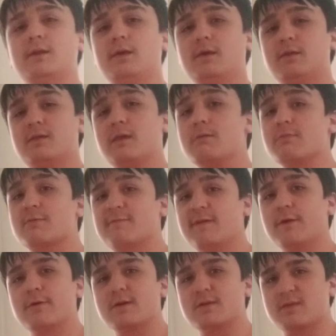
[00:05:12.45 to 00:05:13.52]
He seems
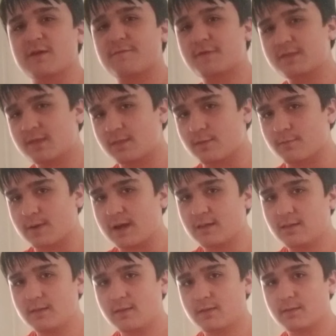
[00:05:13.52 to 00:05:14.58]
very different than the
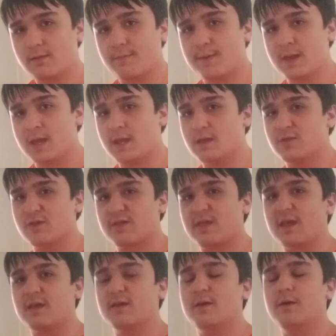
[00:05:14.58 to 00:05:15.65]
rest to be just
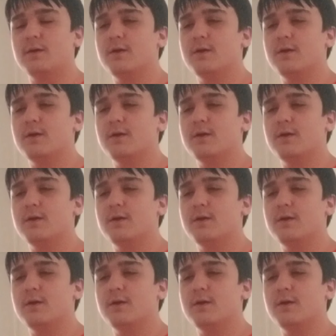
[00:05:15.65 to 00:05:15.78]
like